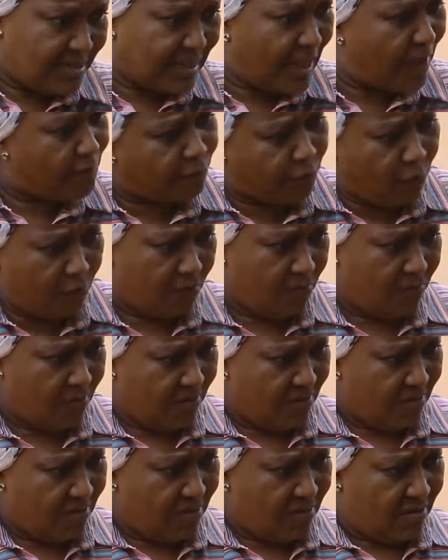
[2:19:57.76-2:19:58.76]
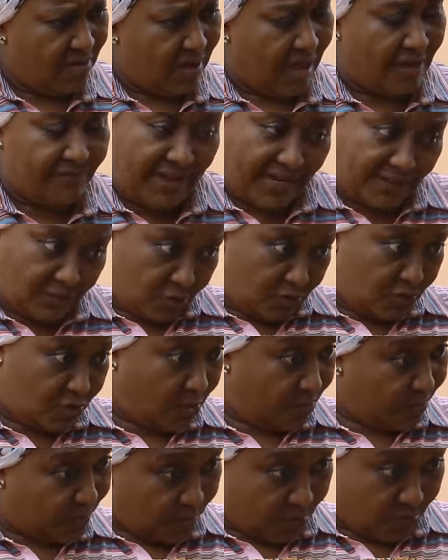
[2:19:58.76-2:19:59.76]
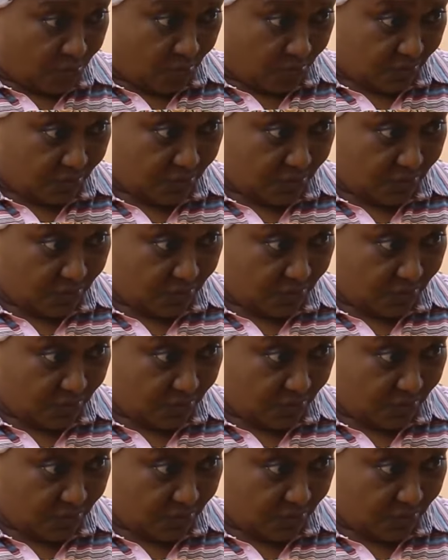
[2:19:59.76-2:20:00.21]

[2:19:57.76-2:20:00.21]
K-Fob, have I done something wrong?